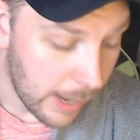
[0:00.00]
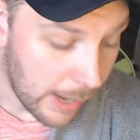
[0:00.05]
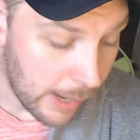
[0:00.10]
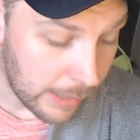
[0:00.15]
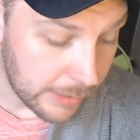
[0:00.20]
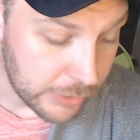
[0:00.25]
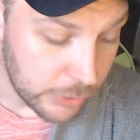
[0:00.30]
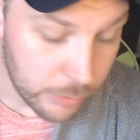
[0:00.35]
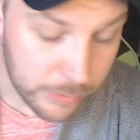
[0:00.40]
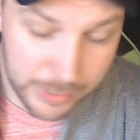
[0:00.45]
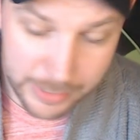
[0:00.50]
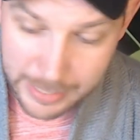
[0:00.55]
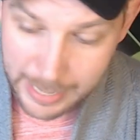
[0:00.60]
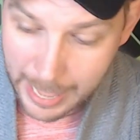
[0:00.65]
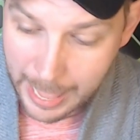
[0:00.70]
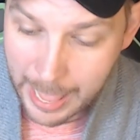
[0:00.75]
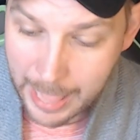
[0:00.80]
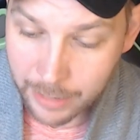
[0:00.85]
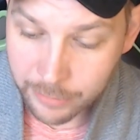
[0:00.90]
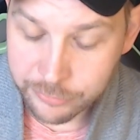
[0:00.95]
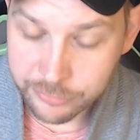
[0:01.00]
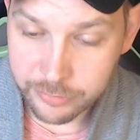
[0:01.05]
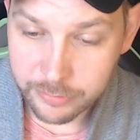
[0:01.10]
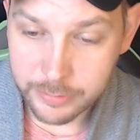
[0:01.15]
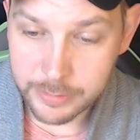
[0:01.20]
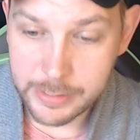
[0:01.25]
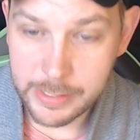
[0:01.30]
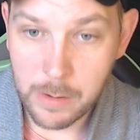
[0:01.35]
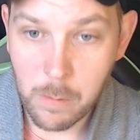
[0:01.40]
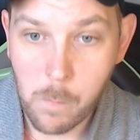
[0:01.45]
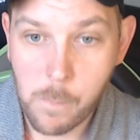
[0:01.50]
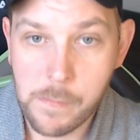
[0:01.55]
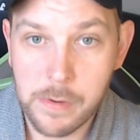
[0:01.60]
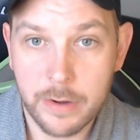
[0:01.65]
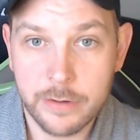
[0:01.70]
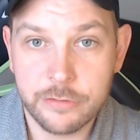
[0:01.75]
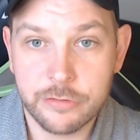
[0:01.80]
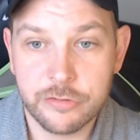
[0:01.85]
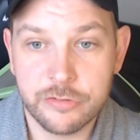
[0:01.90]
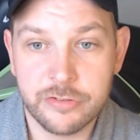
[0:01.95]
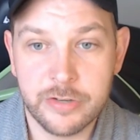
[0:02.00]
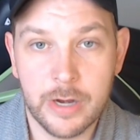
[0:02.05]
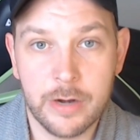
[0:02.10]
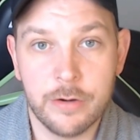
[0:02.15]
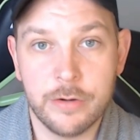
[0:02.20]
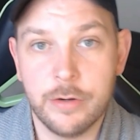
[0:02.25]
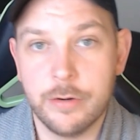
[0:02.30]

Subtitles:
you can actually share